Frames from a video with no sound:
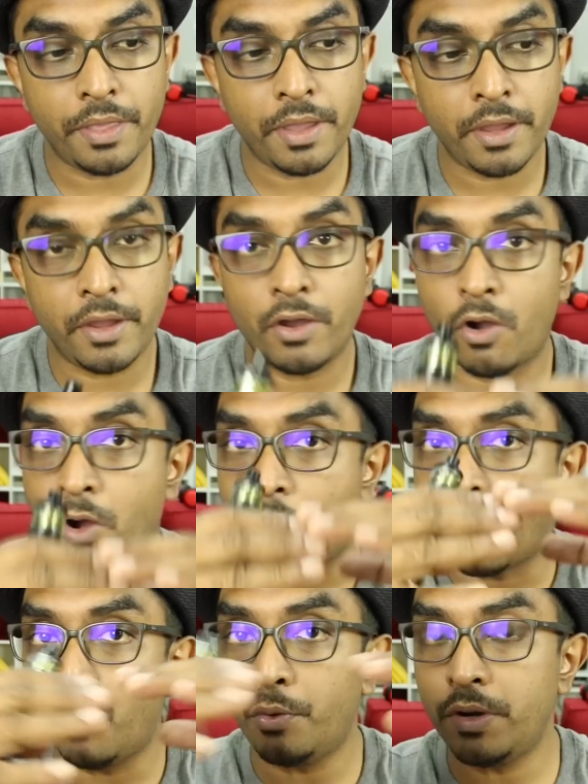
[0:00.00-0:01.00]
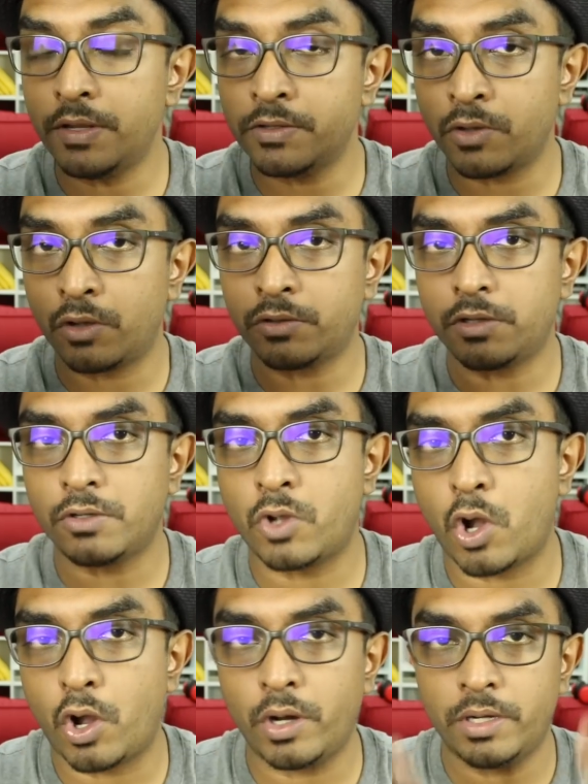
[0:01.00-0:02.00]
a horizontal
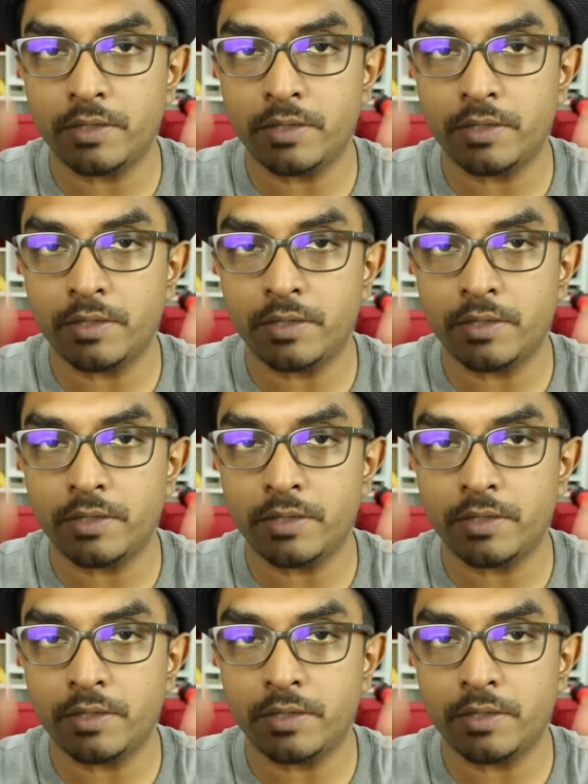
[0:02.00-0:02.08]
coil